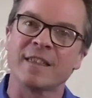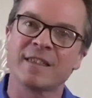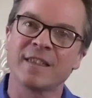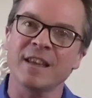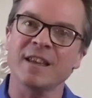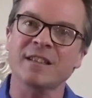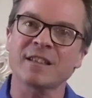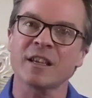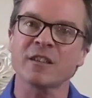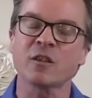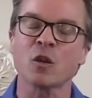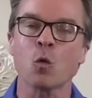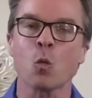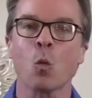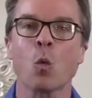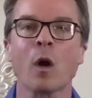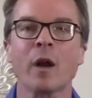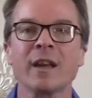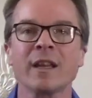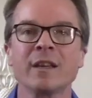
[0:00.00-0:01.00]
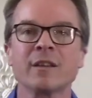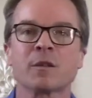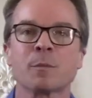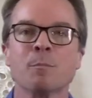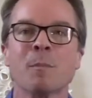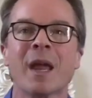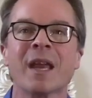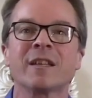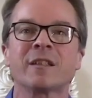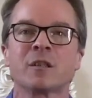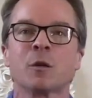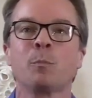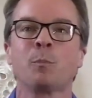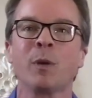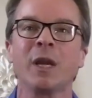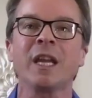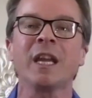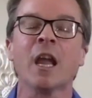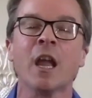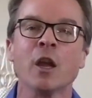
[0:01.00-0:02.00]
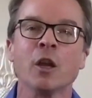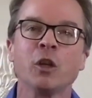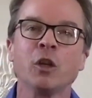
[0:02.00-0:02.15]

This isn't what is meant to be.